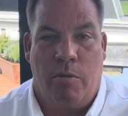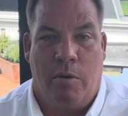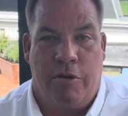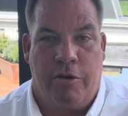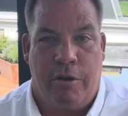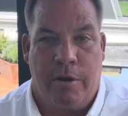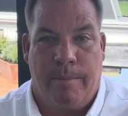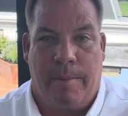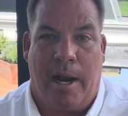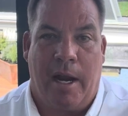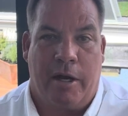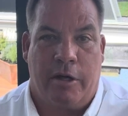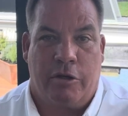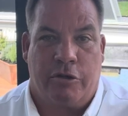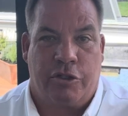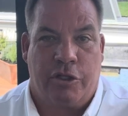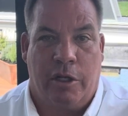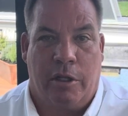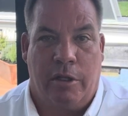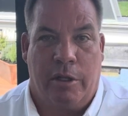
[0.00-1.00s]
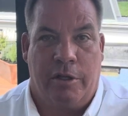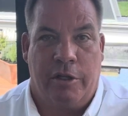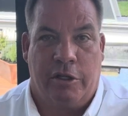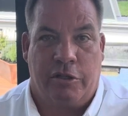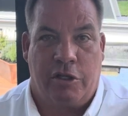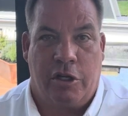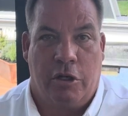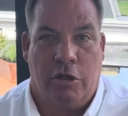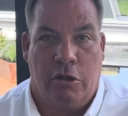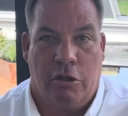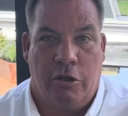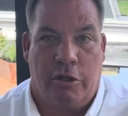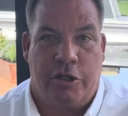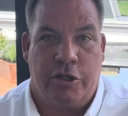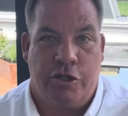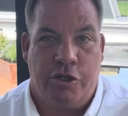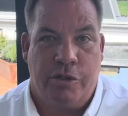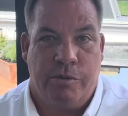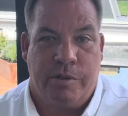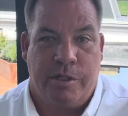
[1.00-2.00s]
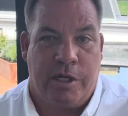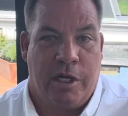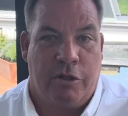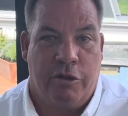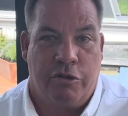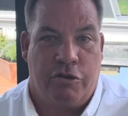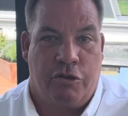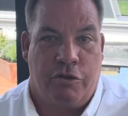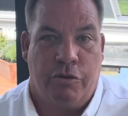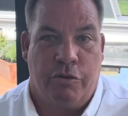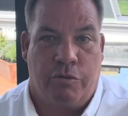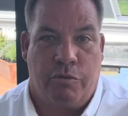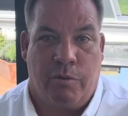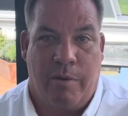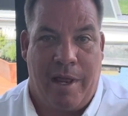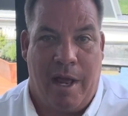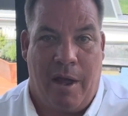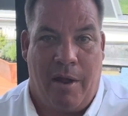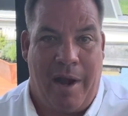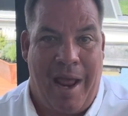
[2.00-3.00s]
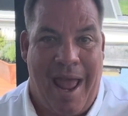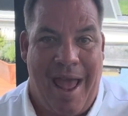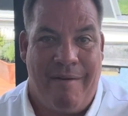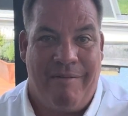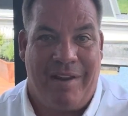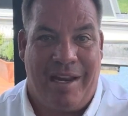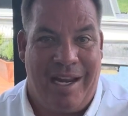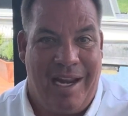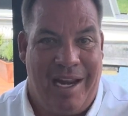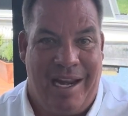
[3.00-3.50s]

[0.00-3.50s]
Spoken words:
whether you're buying or selling, that's going to look at you and tell the truth without having